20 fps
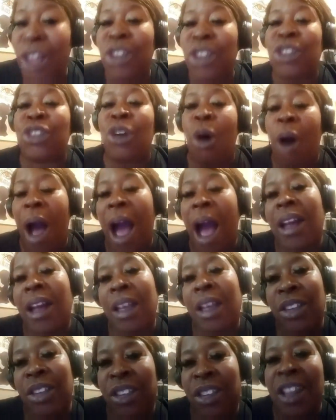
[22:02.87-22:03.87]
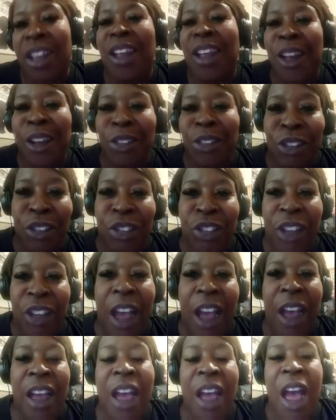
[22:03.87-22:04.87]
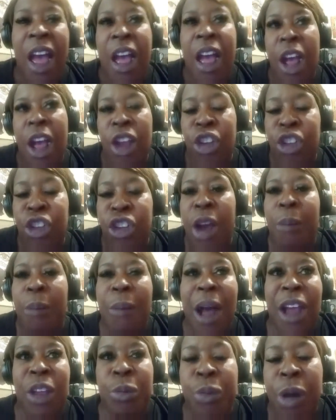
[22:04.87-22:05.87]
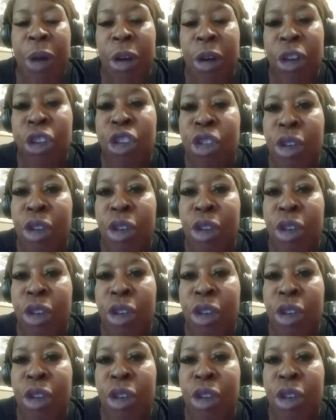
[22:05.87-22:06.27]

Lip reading: so I can sit here today and share my experience,